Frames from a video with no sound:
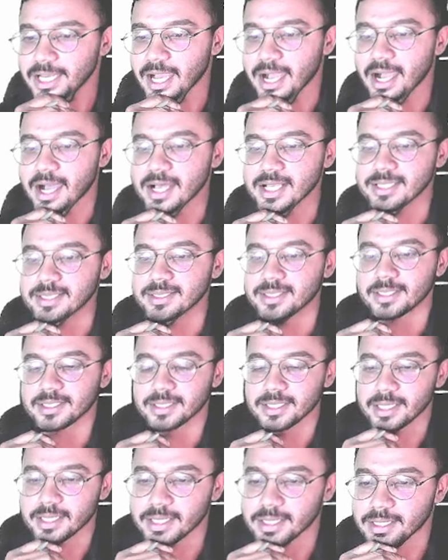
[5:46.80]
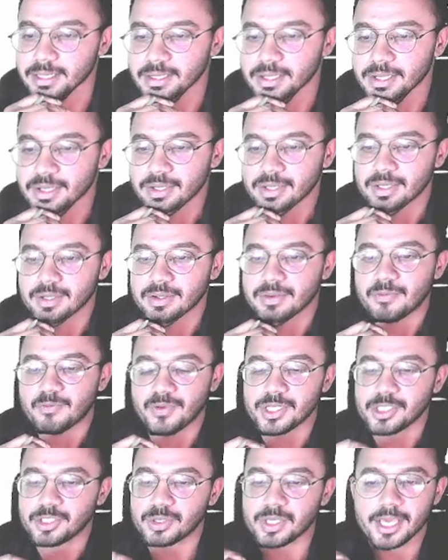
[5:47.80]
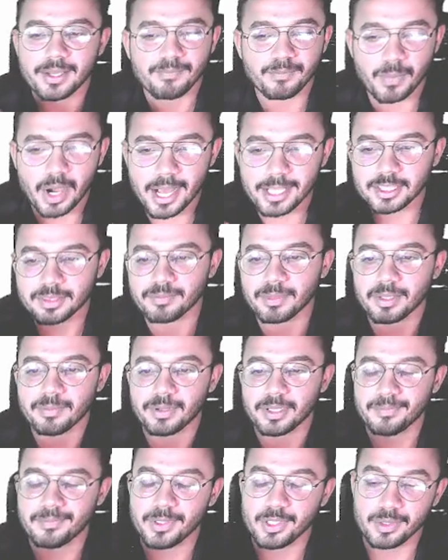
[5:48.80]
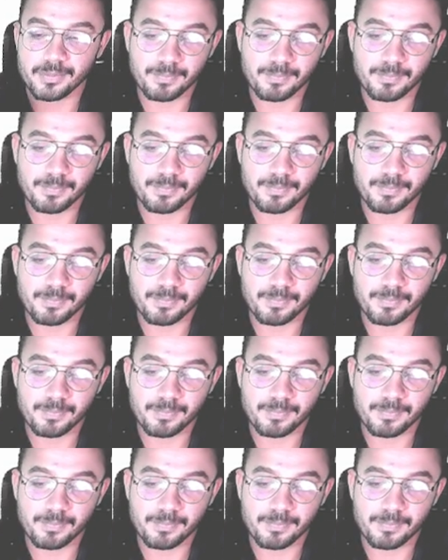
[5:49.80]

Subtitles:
ask like, when should I bath my baby?